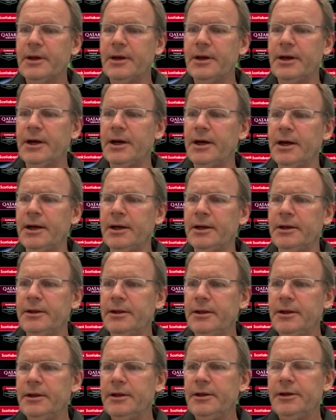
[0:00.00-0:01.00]

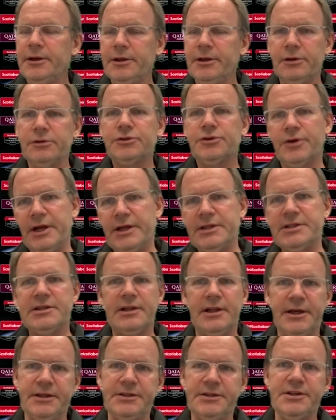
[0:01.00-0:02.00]
you know,
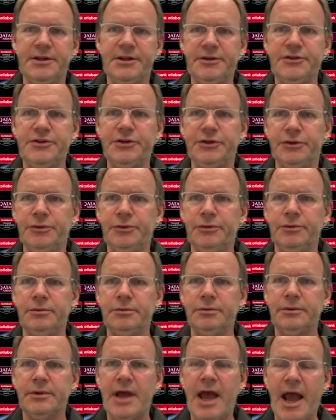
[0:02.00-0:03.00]
translates into
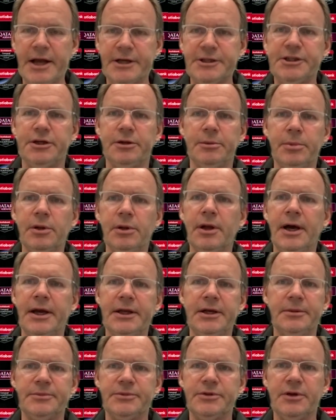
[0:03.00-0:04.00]
actionable
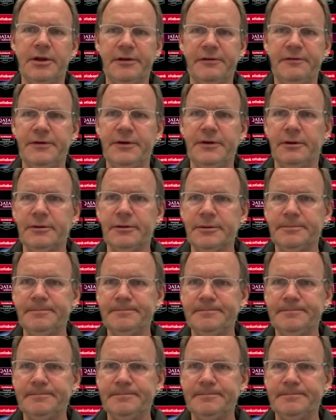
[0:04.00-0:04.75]
items on the field.